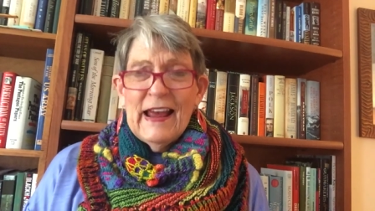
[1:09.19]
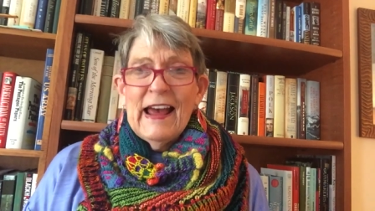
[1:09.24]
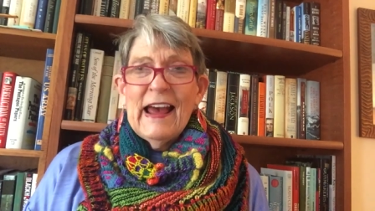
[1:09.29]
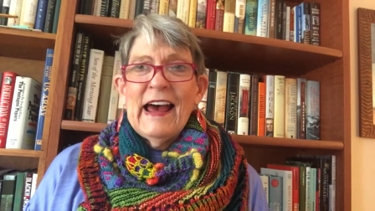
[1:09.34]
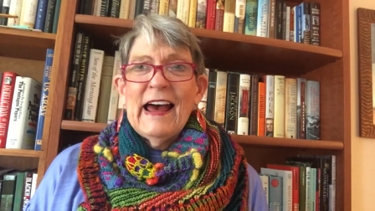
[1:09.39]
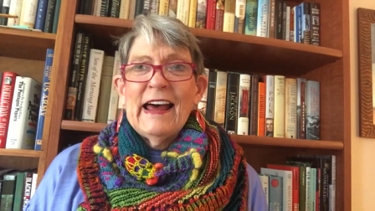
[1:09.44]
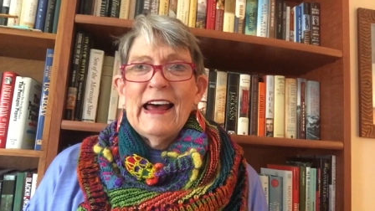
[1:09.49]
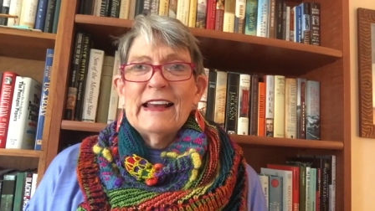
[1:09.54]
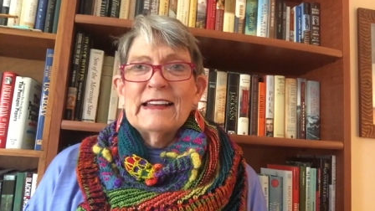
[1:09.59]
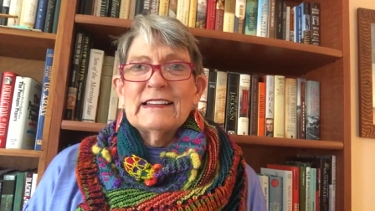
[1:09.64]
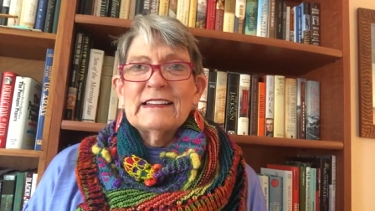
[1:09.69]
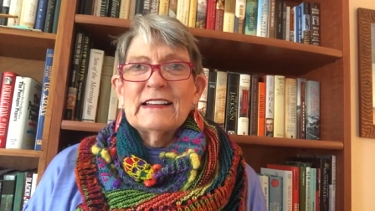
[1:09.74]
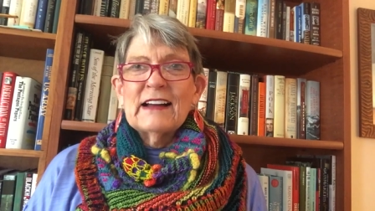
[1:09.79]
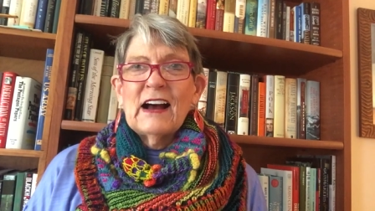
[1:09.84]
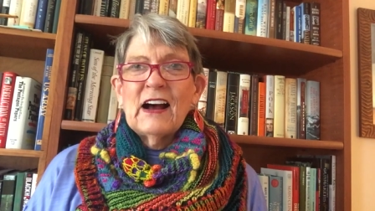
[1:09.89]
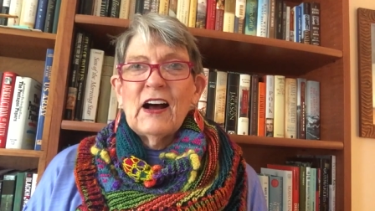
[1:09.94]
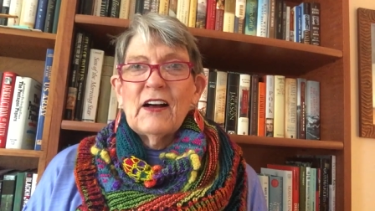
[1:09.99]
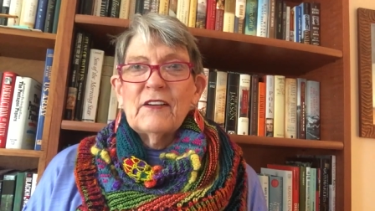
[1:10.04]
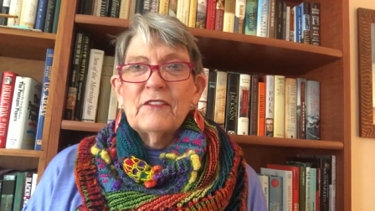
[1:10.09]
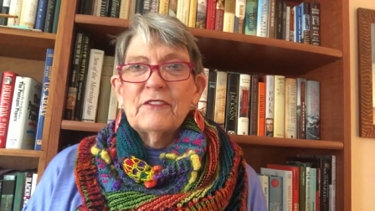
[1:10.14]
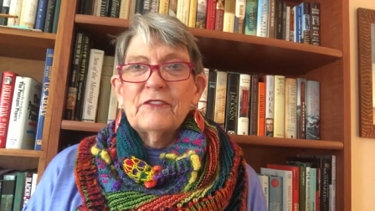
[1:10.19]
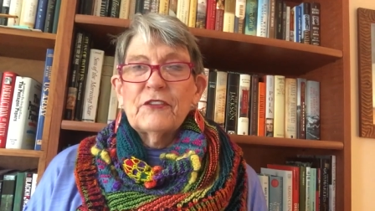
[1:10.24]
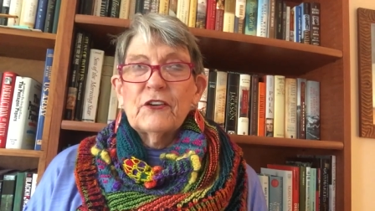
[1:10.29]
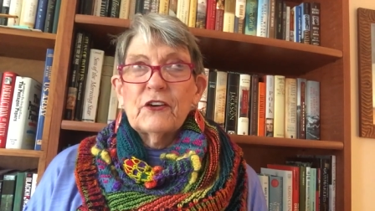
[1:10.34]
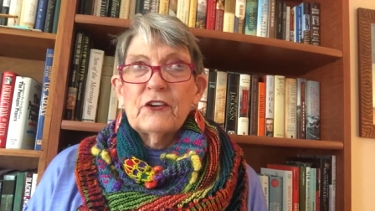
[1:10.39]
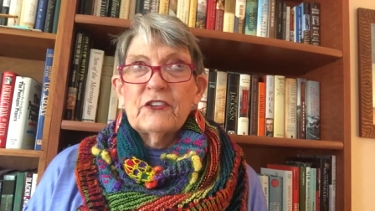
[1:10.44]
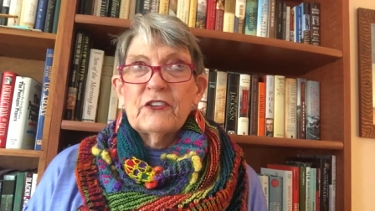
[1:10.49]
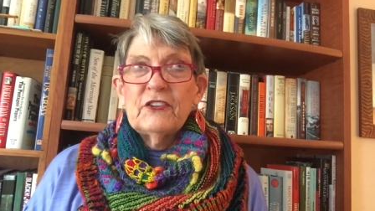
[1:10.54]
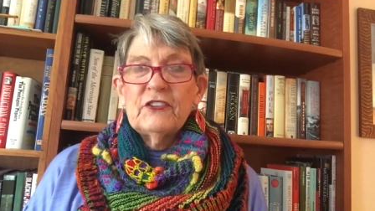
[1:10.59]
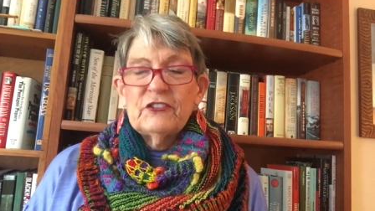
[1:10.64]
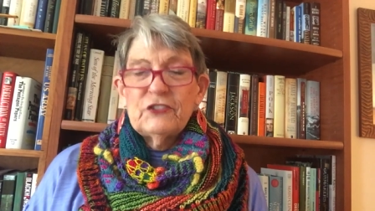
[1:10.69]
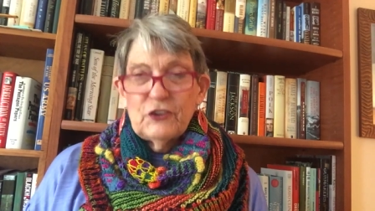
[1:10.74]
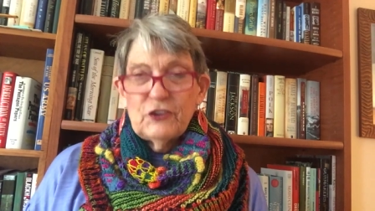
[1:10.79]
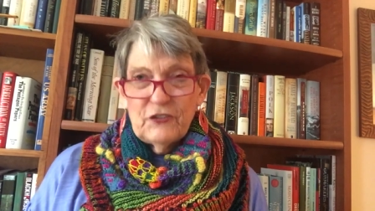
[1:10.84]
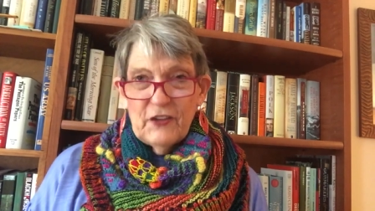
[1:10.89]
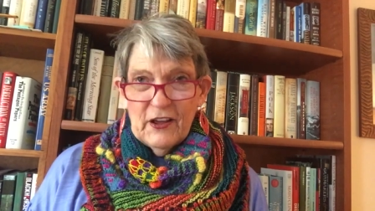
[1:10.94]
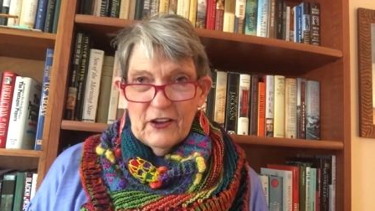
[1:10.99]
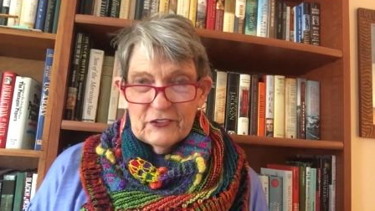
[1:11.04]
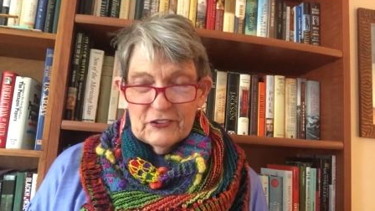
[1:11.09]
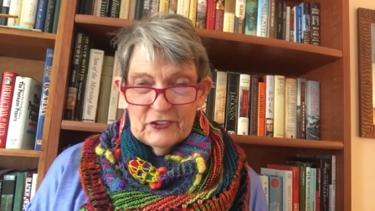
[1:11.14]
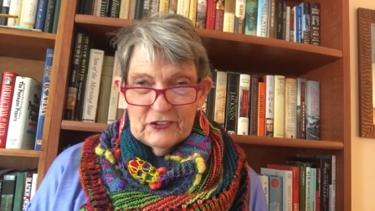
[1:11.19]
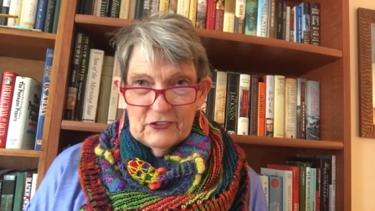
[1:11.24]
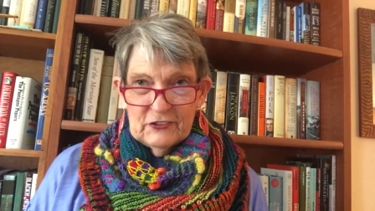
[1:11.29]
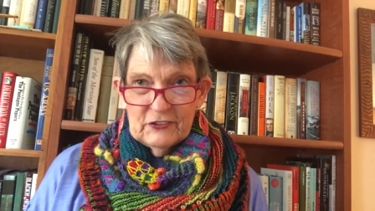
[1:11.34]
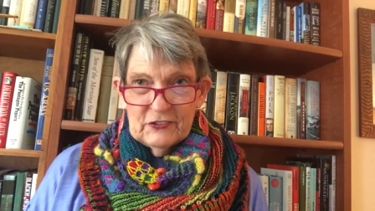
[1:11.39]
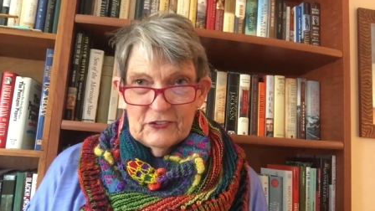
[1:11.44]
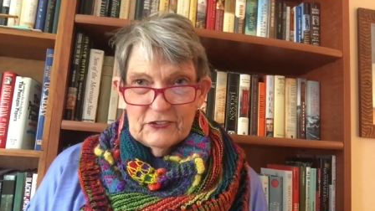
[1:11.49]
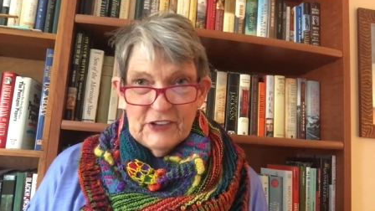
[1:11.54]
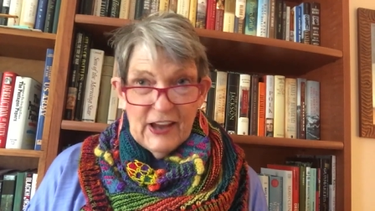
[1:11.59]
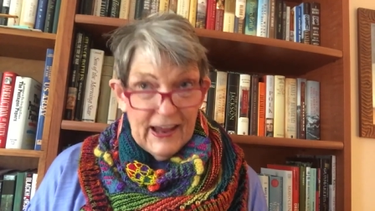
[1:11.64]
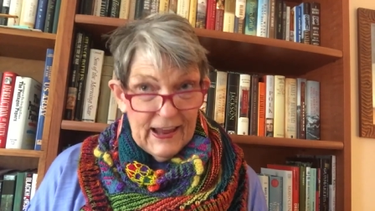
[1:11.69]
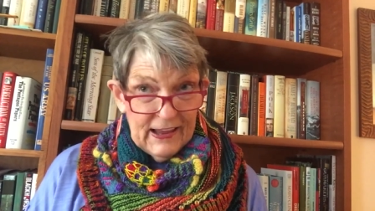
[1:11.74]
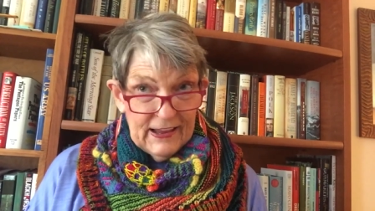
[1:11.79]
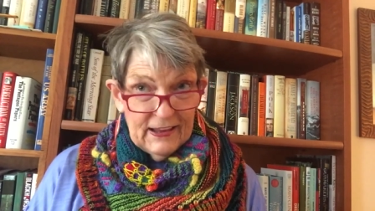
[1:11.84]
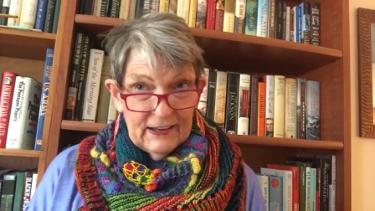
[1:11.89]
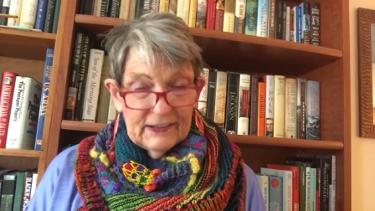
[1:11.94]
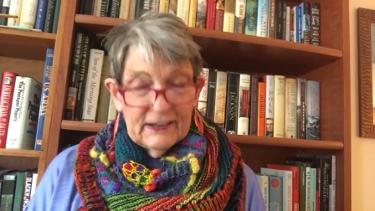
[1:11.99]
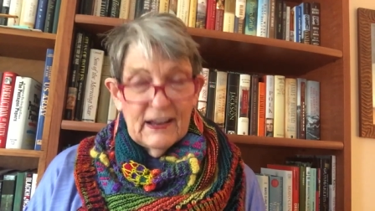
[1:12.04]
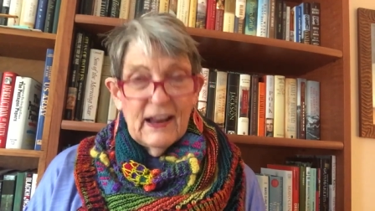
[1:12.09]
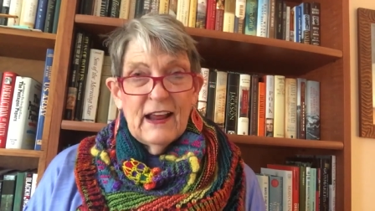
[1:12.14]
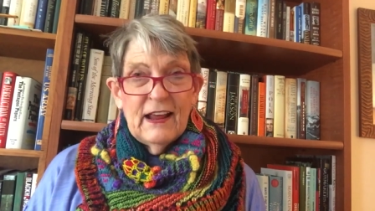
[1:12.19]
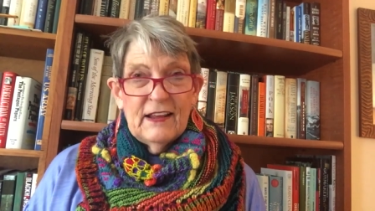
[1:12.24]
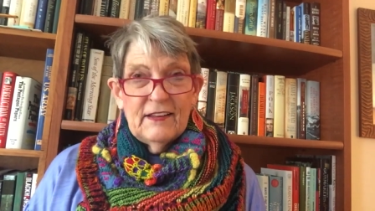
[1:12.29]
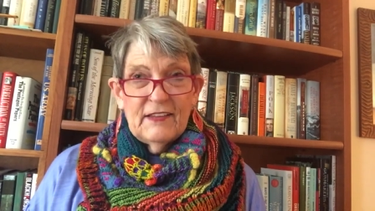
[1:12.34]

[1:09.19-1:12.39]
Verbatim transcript: And uh, for, since 2010,